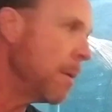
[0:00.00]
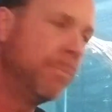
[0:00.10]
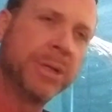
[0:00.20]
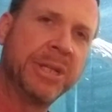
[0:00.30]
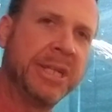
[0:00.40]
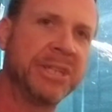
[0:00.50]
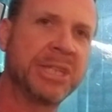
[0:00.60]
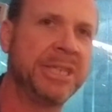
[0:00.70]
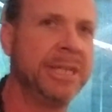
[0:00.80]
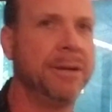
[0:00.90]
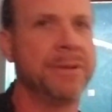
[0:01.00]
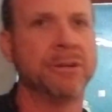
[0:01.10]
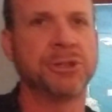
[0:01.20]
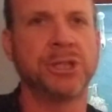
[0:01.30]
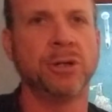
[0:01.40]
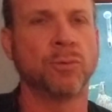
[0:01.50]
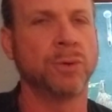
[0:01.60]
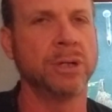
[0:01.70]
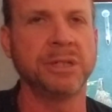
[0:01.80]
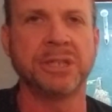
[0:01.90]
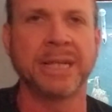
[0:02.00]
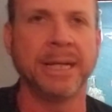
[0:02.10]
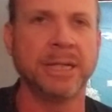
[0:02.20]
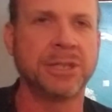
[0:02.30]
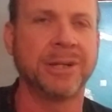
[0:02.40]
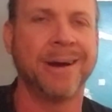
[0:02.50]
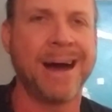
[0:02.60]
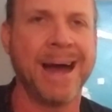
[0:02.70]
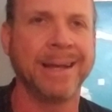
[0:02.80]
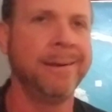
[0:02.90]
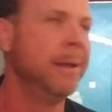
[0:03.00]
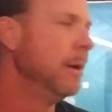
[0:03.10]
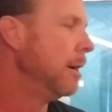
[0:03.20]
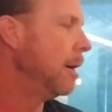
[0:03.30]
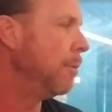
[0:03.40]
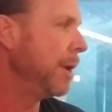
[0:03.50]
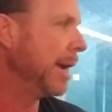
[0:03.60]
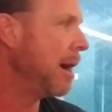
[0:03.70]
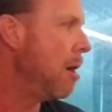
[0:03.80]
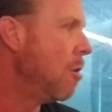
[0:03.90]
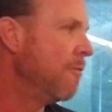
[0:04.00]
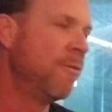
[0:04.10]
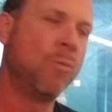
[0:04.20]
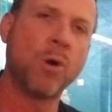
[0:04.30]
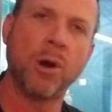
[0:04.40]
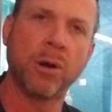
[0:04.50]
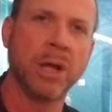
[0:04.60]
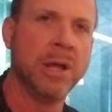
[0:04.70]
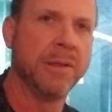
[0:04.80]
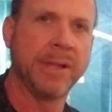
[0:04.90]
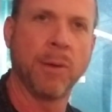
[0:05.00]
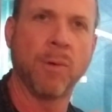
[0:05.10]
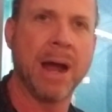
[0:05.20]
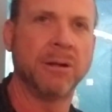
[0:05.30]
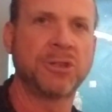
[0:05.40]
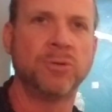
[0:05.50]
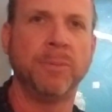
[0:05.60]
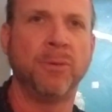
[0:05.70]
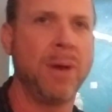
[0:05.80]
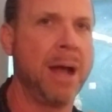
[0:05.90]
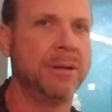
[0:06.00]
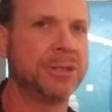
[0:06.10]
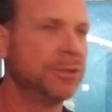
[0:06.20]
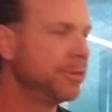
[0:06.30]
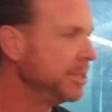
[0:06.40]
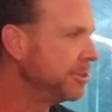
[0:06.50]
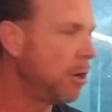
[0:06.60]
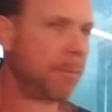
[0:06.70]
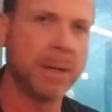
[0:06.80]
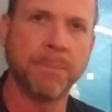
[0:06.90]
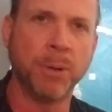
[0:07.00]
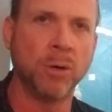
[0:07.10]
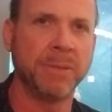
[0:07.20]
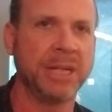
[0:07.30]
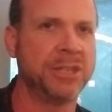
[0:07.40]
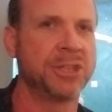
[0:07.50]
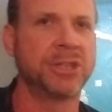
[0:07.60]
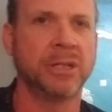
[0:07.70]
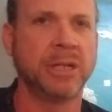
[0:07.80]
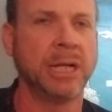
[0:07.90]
Put the discus in there. They're still really skittish. They're hiding. When I got home from work, they were out swimming around. As soon as they saw me, boom, they just,